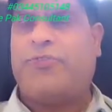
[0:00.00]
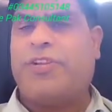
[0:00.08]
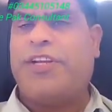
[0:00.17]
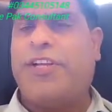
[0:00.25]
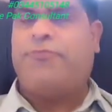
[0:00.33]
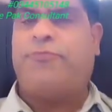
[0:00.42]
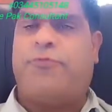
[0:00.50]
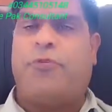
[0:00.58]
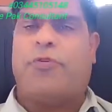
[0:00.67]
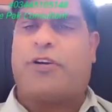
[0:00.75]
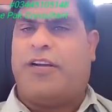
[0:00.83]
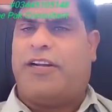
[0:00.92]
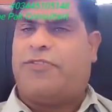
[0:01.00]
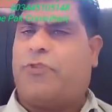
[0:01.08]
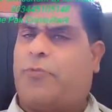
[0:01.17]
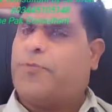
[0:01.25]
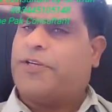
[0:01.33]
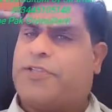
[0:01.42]
3-4
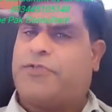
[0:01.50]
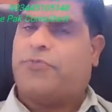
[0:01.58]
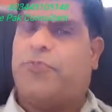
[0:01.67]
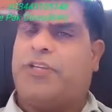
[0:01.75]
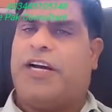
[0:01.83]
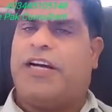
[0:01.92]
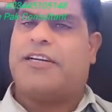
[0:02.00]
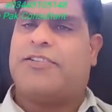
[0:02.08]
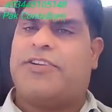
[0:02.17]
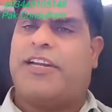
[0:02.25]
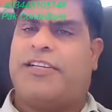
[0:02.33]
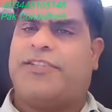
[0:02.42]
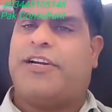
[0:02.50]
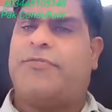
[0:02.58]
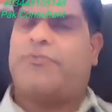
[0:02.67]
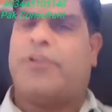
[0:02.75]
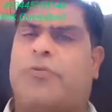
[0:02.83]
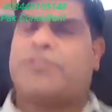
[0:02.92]
topics we are
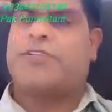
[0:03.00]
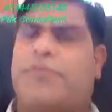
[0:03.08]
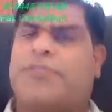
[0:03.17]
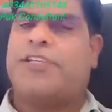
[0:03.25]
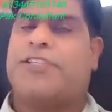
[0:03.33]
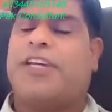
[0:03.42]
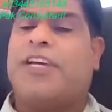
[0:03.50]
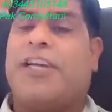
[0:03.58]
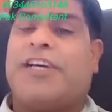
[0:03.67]
selected for our services.